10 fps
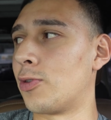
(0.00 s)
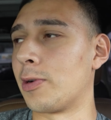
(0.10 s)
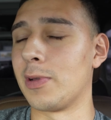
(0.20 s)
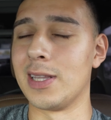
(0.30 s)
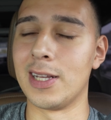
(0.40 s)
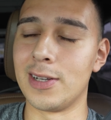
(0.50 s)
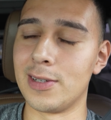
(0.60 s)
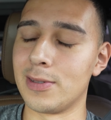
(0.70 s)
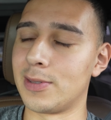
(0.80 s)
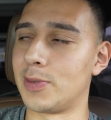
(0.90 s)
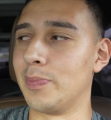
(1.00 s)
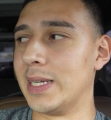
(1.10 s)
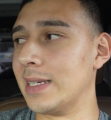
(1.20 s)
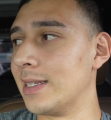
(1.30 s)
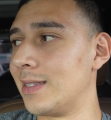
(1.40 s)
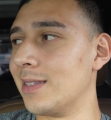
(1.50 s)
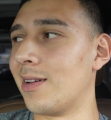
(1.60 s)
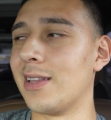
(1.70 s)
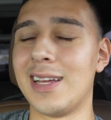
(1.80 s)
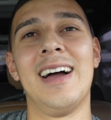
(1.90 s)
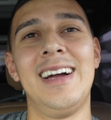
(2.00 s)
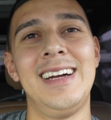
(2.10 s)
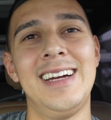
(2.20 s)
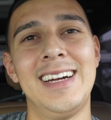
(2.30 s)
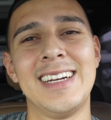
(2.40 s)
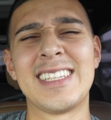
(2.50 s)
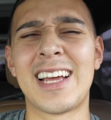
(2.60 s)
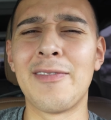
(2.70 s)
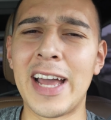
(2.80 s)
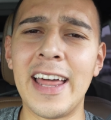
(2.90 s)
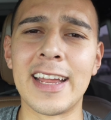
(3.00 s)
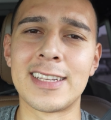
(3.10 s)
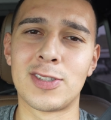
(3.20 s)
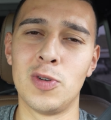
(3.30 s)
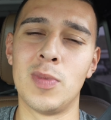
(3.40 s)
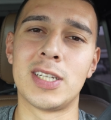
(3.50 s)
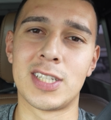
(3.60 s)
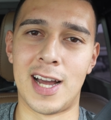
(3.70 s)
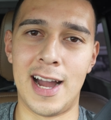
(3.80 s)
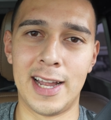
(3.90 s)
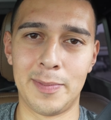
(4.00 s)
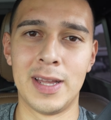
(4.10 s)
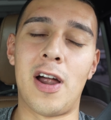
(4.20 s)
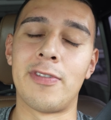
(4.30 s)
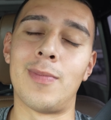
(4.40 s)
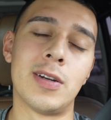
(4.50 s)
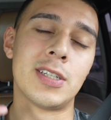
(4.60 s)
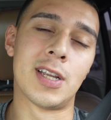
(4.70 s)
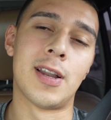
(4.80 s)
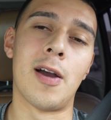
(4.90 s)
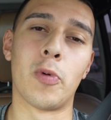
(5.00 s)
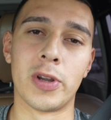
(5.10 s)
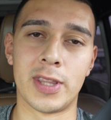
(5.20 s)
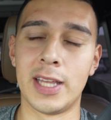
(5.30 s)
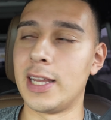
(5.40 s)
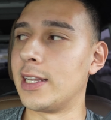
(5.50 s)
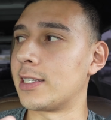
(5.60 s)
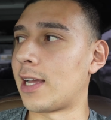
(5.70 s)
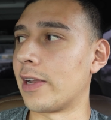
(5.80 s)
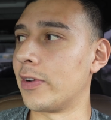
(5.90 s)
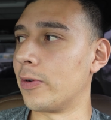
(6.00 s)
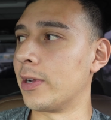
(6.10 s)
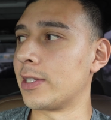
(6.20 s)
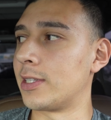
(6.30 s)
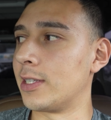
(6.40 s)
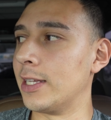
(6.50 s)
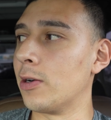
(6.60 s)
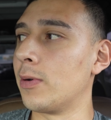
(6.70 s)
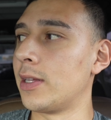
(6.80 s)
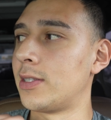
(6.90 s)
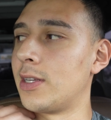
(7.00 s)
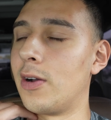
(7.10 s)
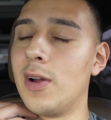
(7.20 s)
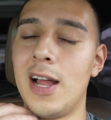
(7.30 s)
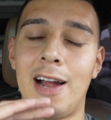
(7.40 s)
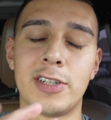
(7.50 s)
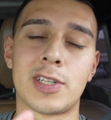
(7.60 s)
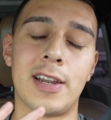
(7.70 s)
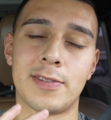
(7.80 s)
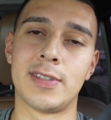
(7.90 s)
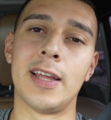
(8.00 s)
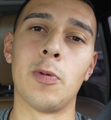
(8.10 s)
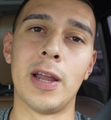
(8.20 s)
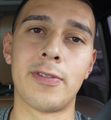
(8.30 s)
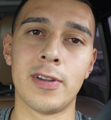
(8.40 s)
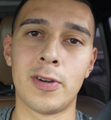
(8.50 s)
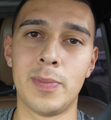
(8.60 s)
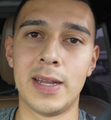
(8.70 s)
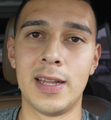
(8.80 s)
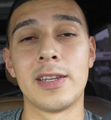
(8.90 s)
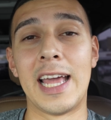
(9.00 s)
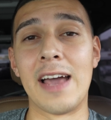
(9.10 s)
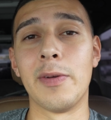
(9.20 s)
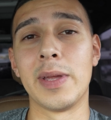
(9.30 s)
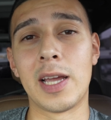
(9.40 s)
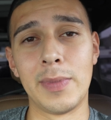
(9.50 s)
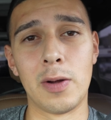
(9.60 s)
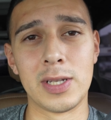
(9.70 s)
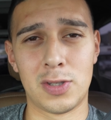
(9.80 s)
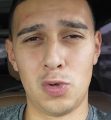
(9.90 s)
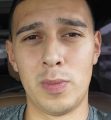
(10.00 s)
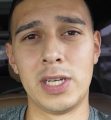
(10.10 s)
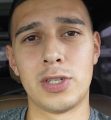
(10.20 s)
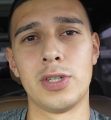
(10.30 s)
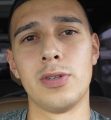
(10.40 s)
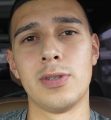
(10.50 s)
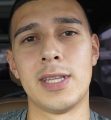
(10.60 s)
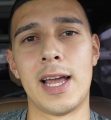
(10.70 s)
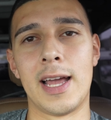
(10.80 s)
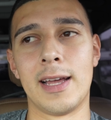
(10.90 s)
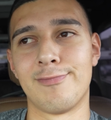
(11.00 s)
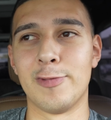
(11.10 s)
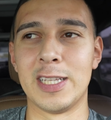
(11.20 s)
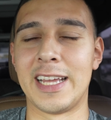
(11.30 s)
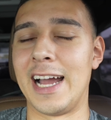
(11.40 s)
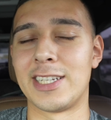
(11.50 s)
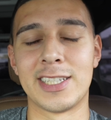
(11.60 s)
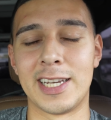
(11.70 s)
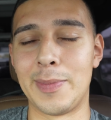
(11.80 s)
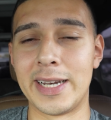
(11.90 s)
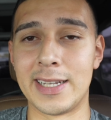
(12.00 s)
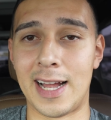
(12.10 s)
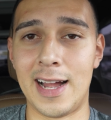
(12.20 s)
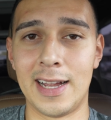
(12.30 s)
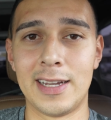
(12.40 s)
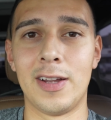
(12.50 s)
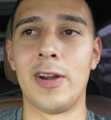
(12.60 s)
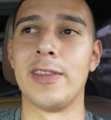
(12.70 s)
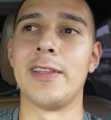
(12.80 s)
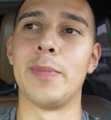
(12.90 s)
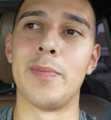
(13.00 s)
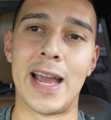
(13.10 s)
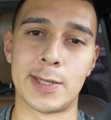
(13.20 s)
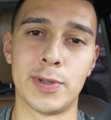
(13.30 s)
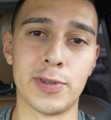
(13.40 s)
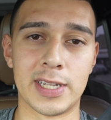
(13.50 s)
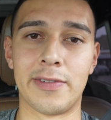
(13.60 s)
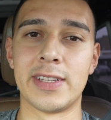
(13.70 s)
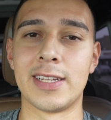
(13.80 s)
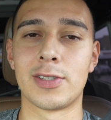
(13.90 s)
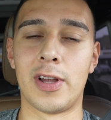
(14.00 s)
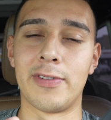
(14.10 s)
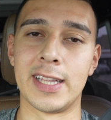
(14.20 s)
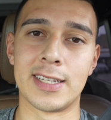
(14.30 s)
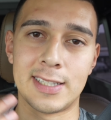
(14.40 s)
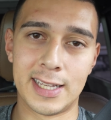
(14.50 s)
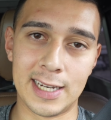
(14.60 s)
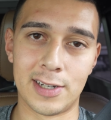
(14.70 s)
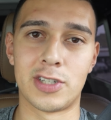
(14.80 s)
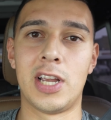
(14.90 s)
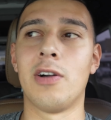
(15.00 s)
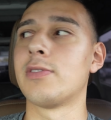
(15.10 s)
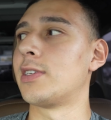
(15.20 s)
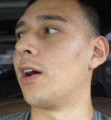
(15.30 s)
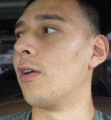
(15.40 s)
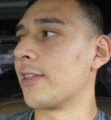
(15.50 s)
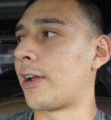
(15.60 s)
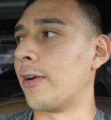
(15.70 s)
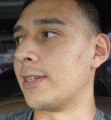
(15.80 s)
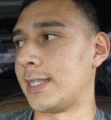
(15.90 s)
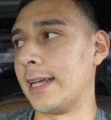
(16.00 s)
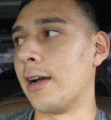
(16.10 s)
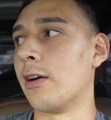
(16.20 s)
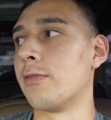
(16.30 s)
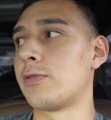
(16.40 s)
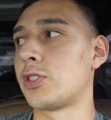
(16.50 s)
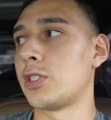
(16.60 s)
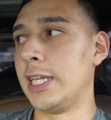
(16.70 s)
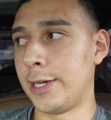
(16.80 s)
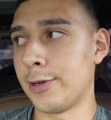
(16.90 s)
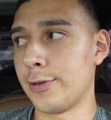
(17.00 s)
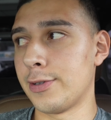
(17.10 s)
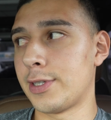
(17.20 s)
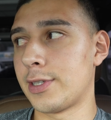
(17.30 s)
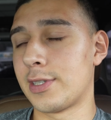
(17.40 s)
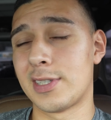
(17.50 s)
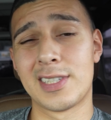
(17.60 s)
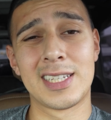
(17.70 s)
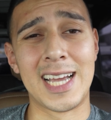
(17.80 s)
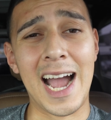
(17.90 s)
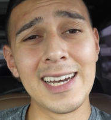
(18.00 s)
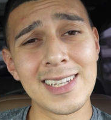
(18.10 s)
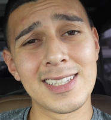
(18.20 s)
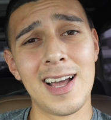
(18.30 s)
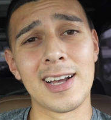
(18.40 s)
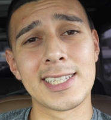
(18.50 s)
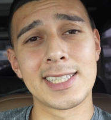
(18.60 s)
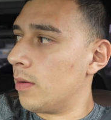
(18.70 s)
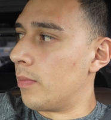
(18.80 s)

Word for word: Jordan one lows, mids, and all that. It's kind of a headache. It's too much time. Profit margins are not worth it, and it's kind of annoying to deal with. So I just kind of stayed away for a little bit. They haven't been coming out with too many shoes that really catches anybody's eye, and they've been mass producing everything, so everything's sitting on shelves. So the current state of sneakers kind of sucks.